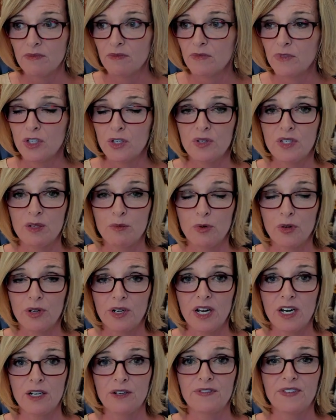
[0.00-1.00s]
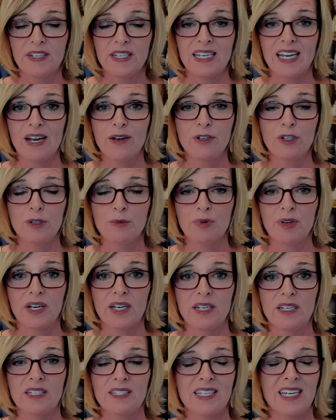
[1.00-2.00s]
using pornography, now your
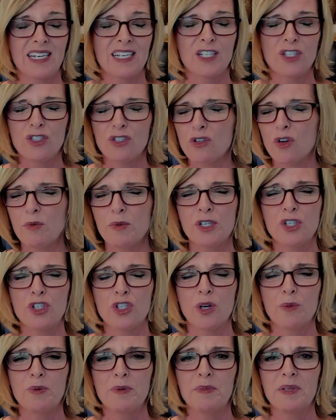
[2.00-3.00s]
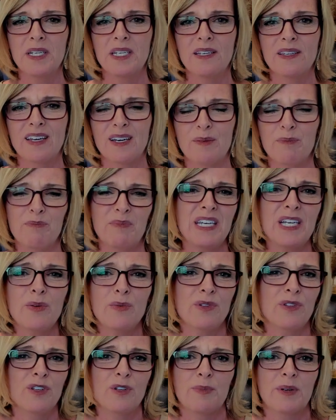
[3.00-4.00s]
brain is getting so much dopamine that being
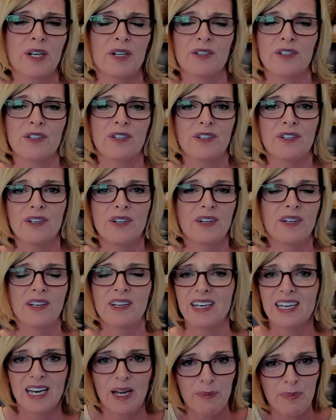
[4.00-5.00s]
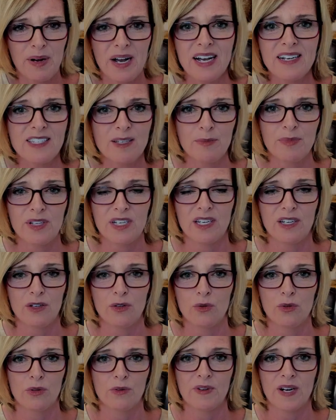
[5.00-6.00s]
with your partner cannot possibly get
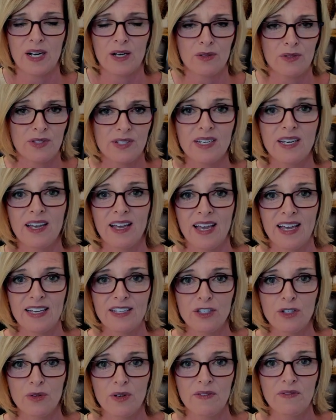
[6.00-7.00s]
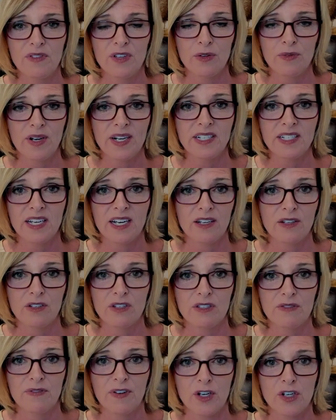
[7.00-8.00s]
you aroused. Hence, you have the erectile
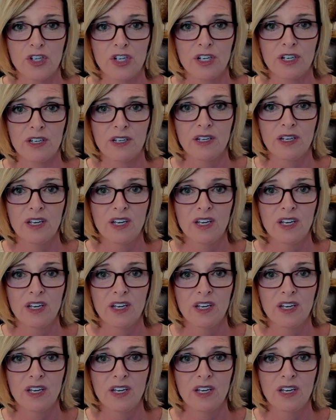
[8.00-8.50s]
dysfunction.